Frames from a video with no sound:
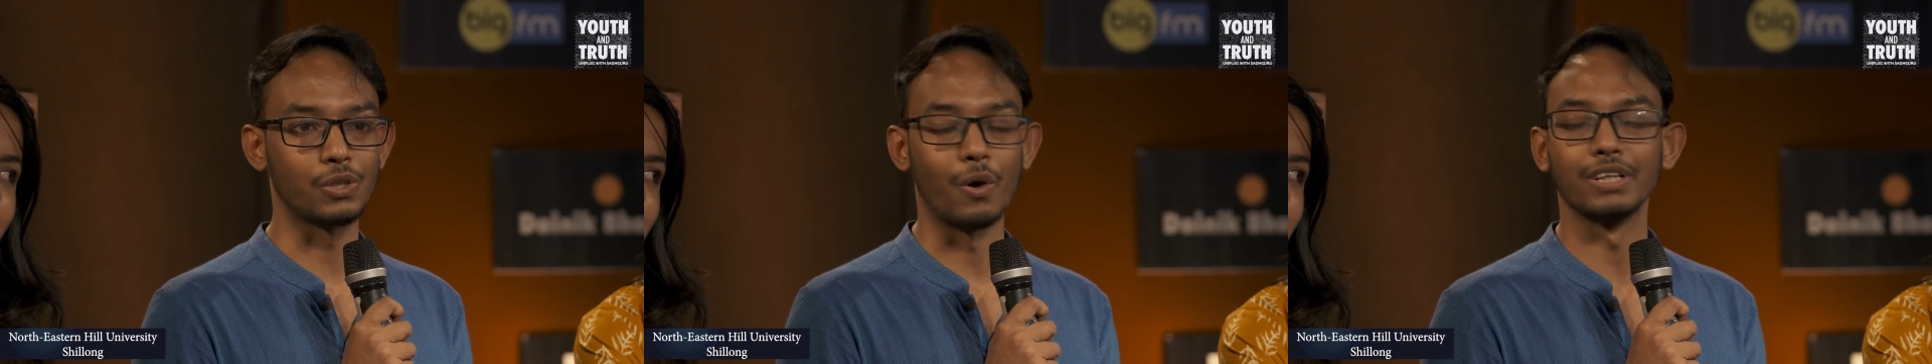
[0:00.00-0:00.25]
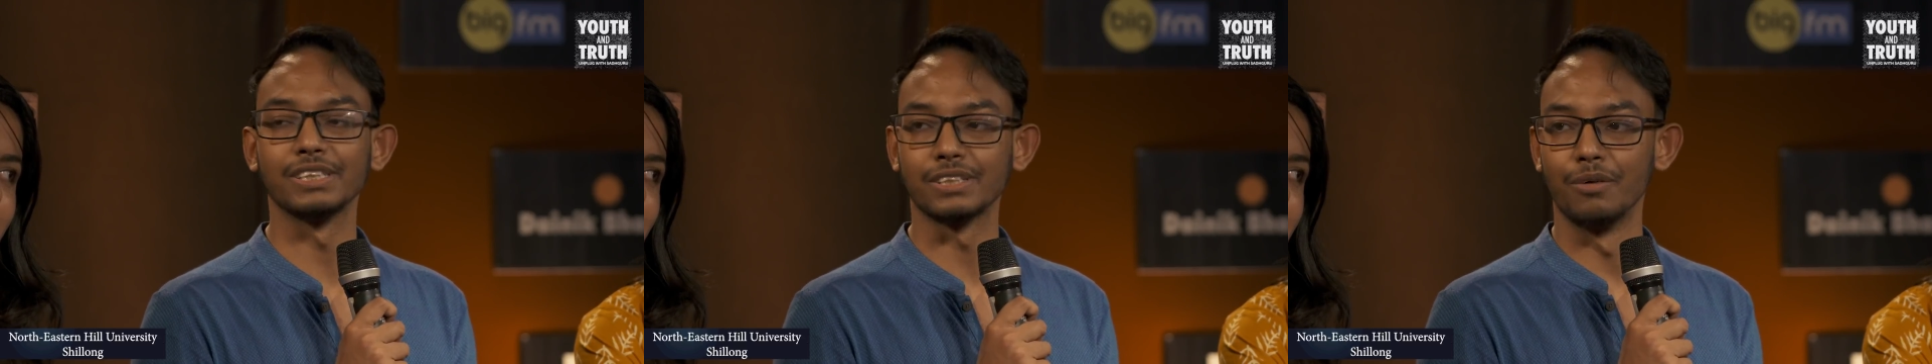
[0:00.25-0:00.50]

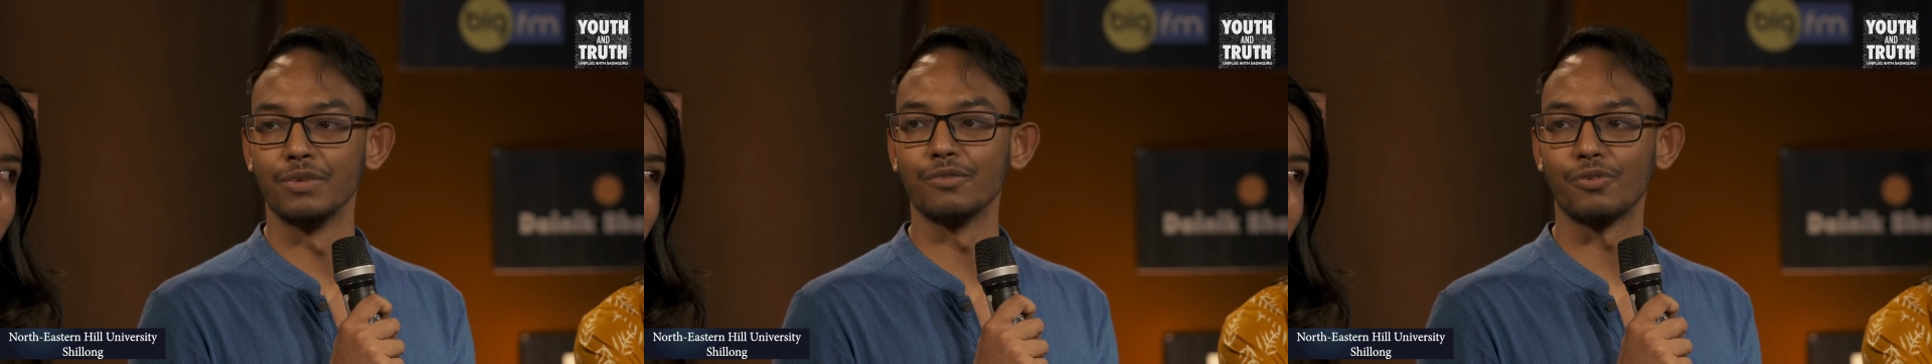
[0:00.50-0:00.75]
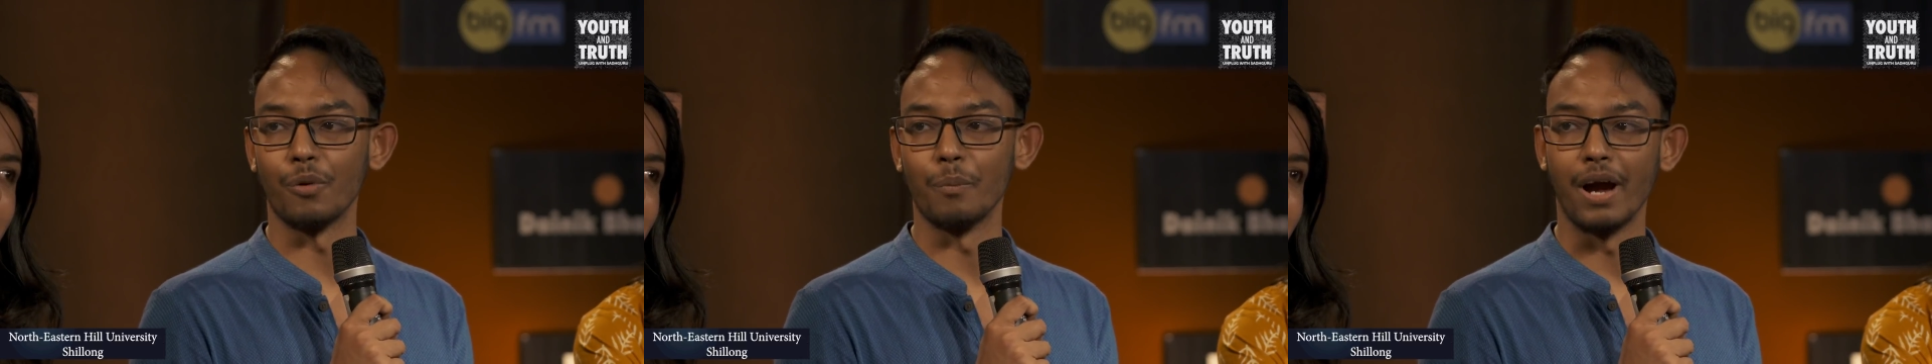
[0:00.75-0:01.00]
thought is
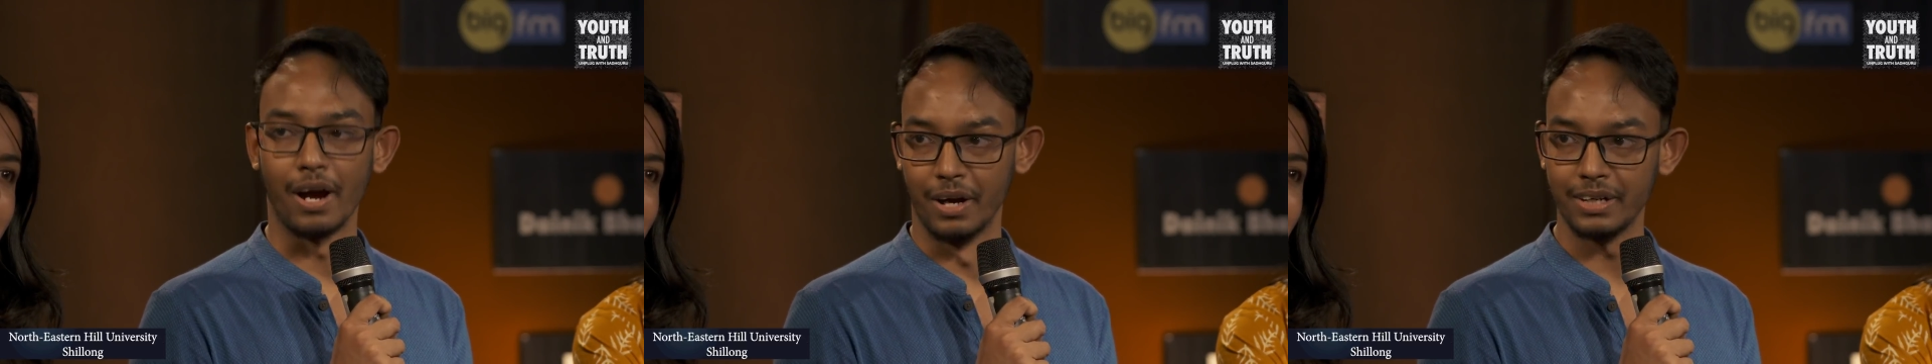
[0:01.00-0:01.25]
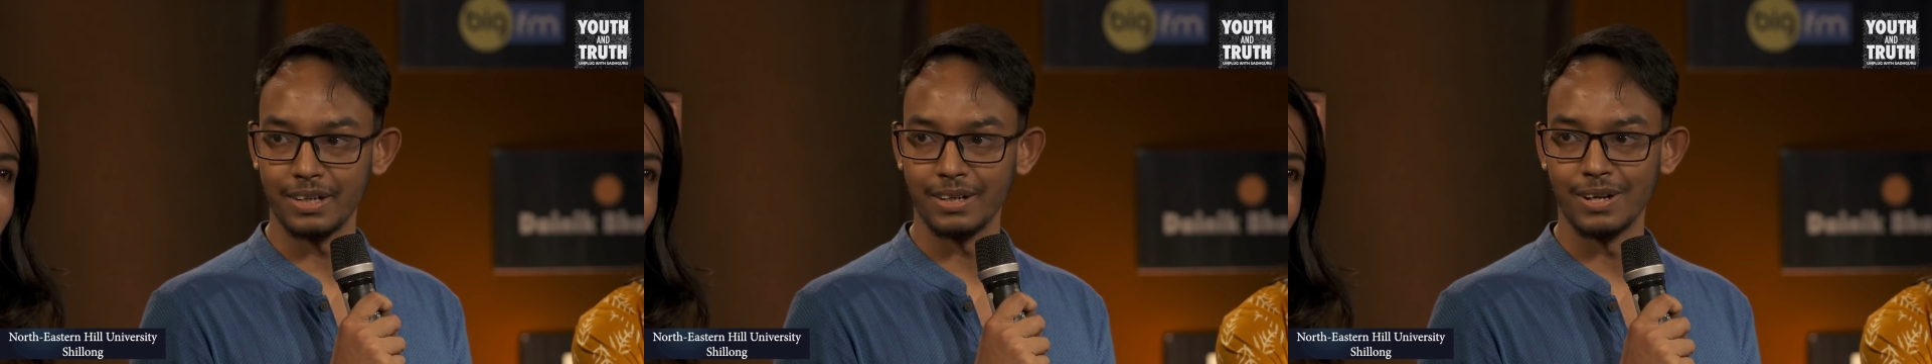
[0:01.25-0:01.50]
coming from my
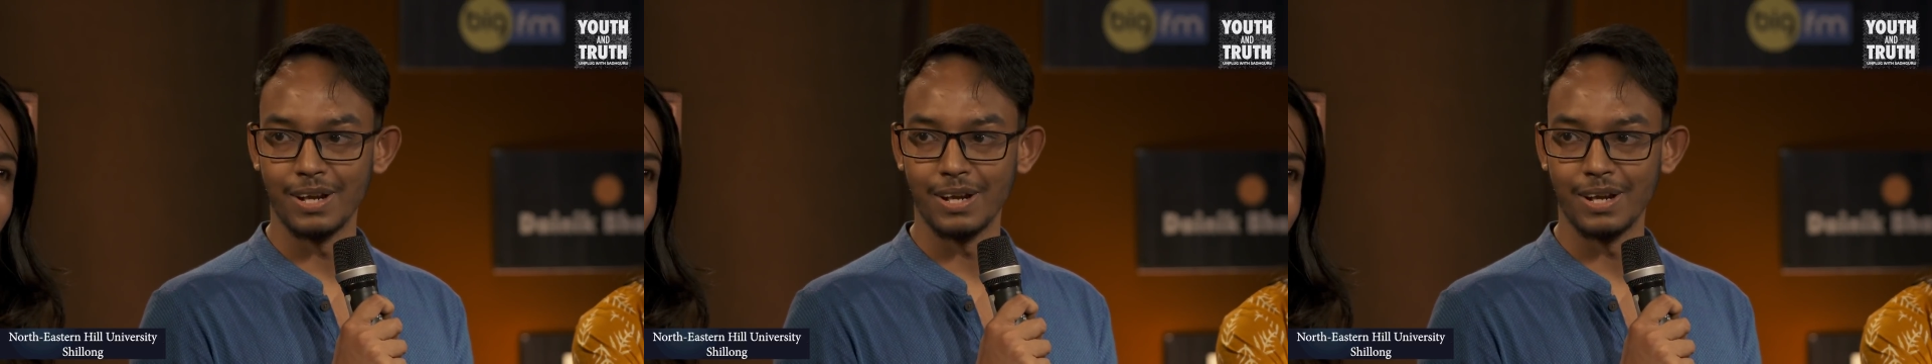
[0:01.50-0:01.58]
heart